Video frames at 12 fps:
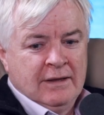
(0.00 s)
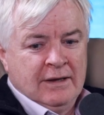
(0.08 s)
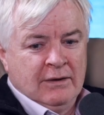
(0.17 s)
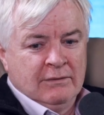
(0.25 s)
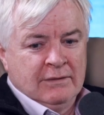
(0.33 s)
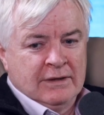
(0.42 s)
you
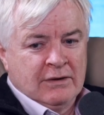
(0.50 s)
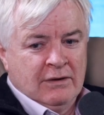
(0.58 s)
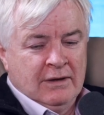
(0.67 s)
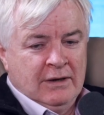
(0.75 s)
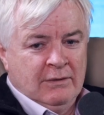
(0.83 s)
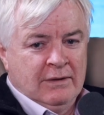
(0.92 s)
know, the
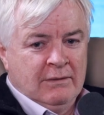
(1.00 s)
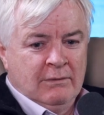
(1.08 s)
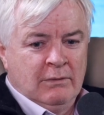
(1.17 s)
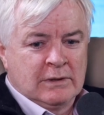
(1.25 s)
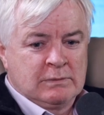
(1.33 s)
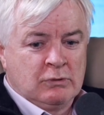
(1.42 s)
talk, you know,
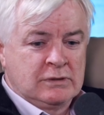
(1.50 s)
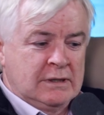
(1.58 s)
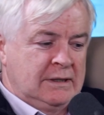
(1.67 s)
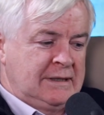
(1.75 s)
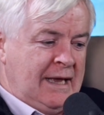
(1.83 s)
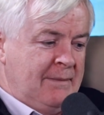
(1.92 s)
the, we're supposed to
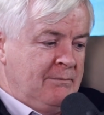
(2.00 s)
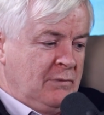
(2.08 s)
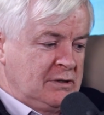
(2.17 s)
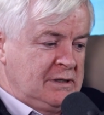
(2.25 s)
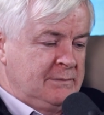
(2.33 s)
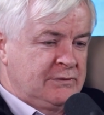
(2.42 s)
condemn
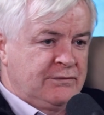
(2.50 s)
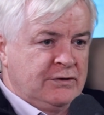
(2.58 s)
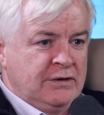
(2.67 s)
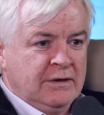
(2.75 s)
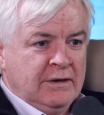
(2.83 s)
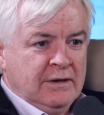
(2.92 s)
Muslims
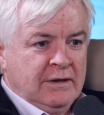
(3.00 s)
for